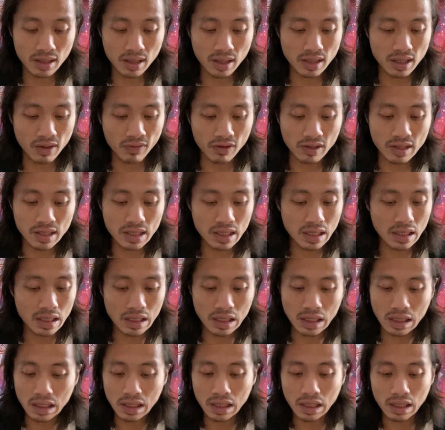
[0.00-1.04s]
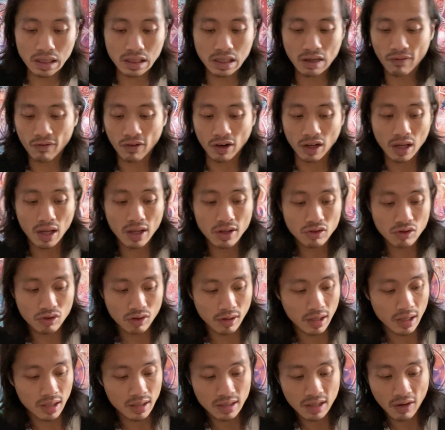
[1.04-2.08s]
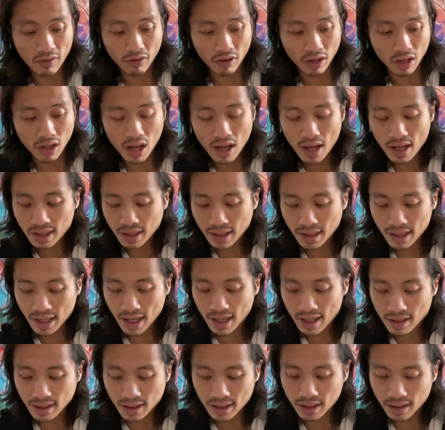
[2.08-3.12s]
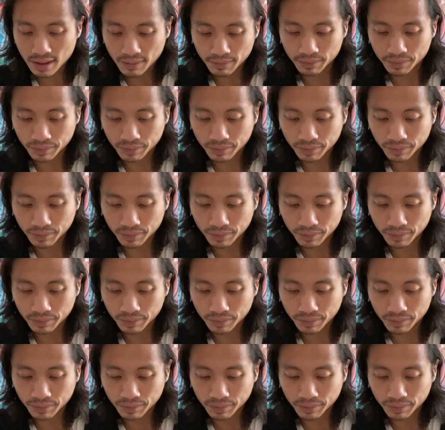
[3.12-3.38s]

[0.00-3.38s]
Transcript: a different city, a different country, different continents.